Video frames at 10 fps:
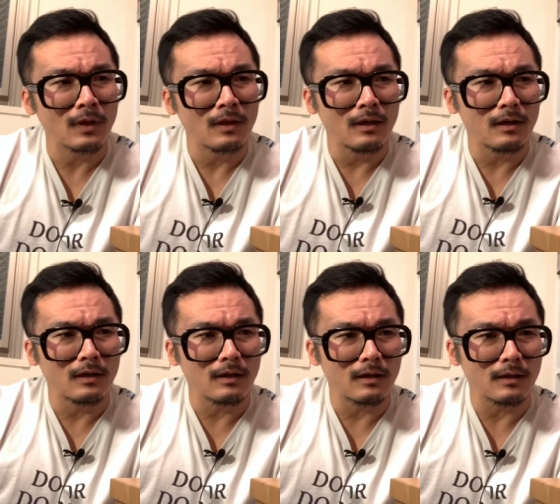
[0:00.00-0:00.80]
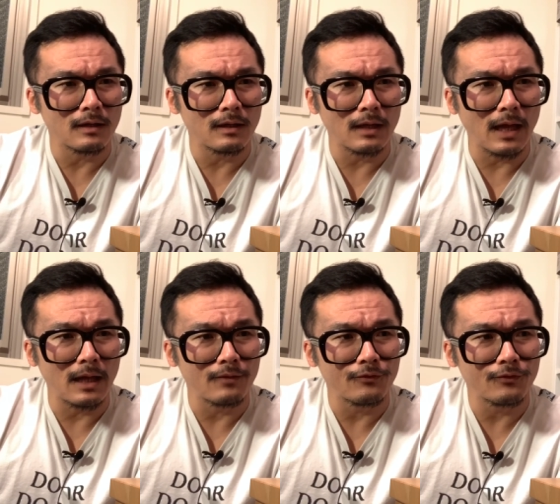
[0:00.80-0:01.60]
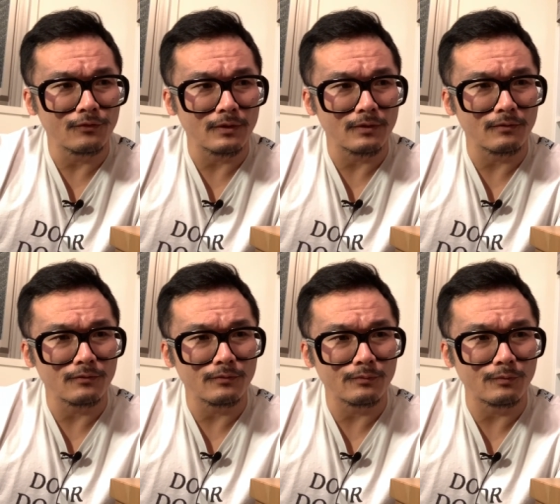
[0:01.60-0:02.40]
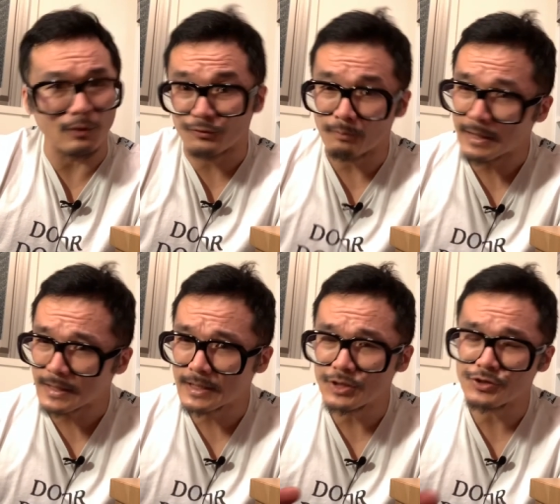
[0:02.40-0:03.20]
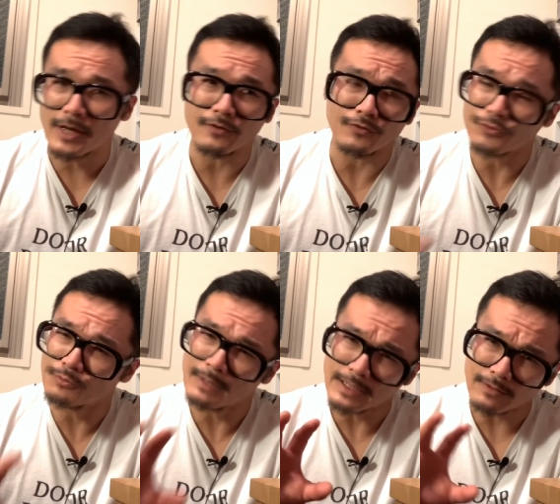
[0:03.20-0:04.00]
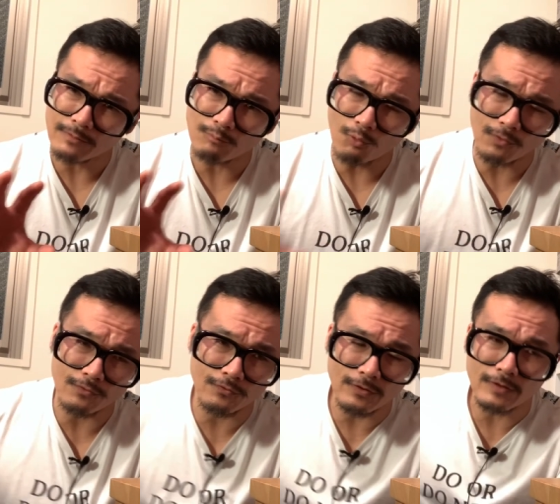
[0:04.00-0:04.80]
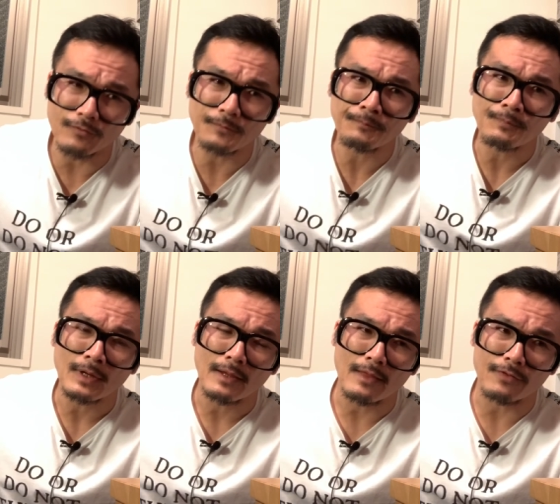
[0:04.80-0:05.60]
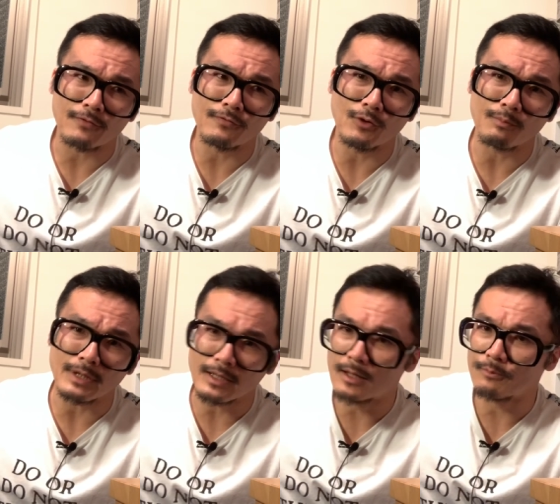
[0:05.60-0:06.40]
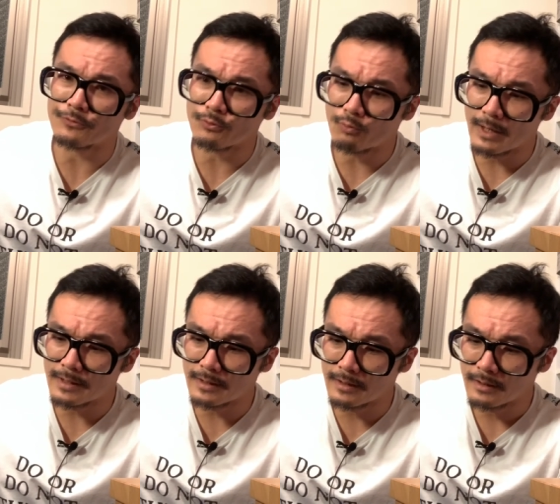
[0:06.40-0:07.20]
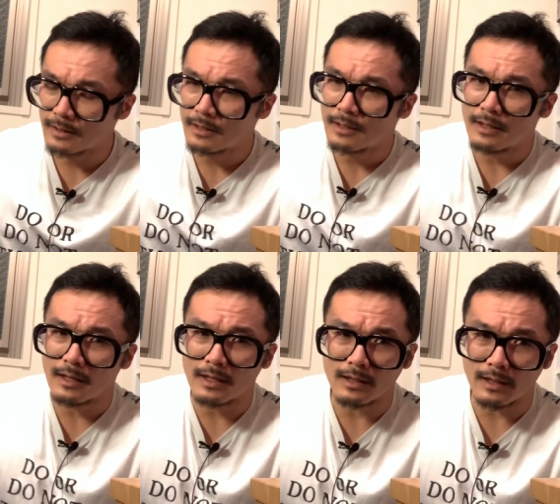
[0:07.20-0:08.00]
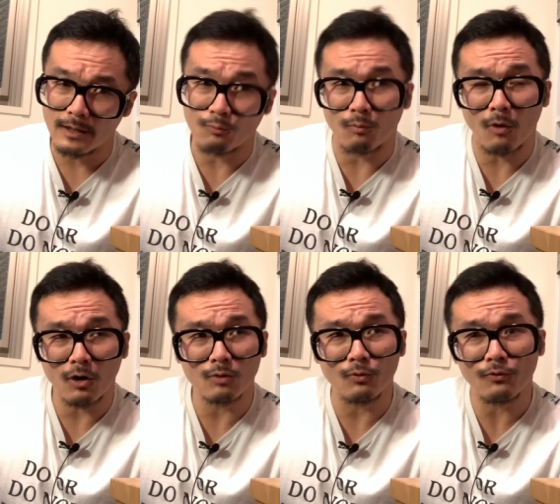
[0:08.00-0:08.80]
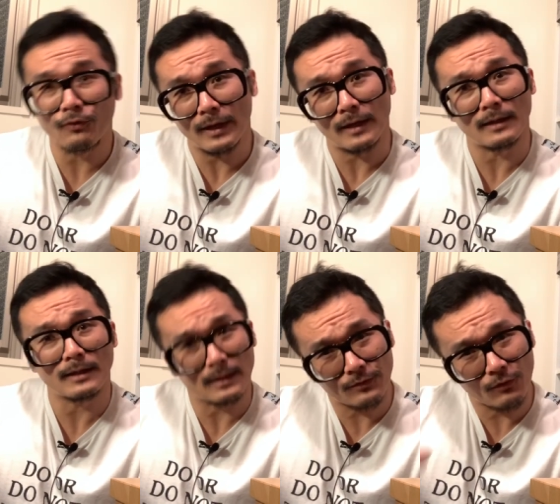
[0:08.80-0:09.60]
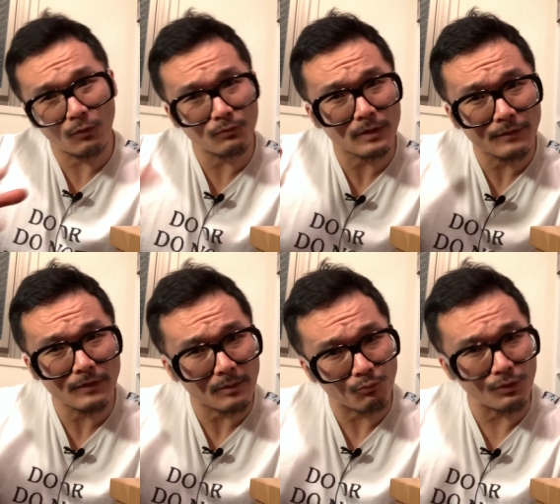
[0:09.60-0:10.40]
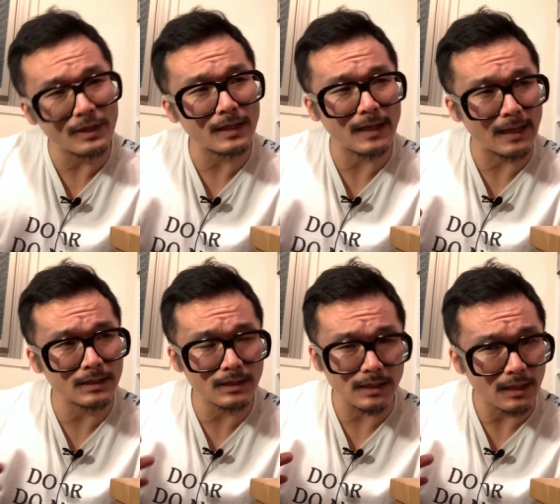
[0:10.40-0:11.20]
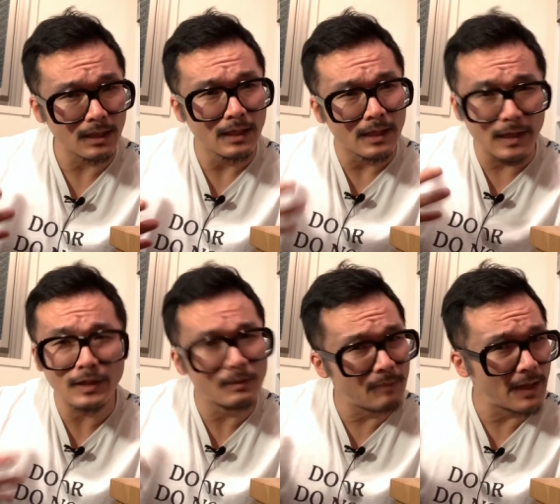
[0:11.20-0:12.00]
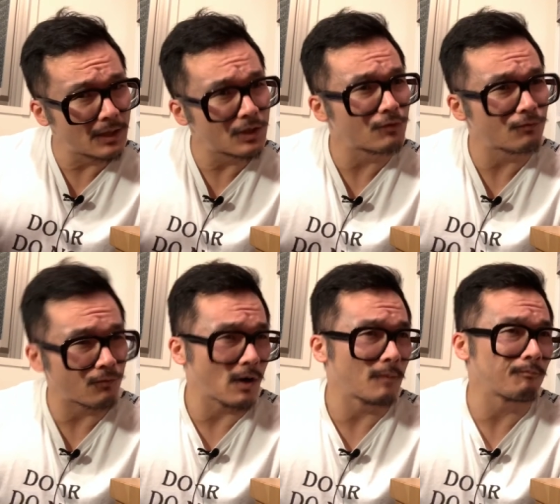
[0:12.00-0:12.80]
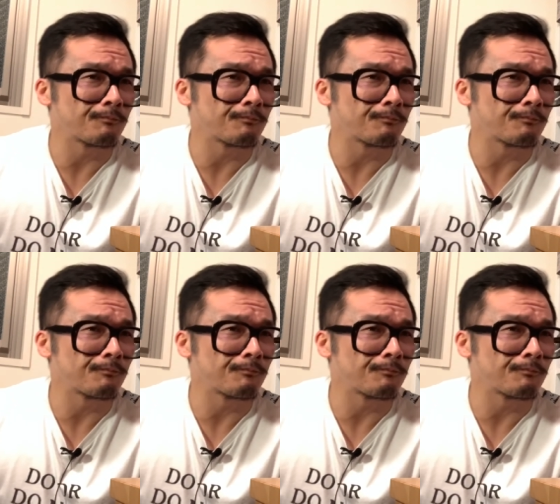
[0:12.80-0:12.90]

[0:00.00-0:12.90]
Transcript: Uh, and uh, there are so many key changes to many important scenes that the film becomes quite a, a, a remarkable thing, its own living, breathing entity, independent from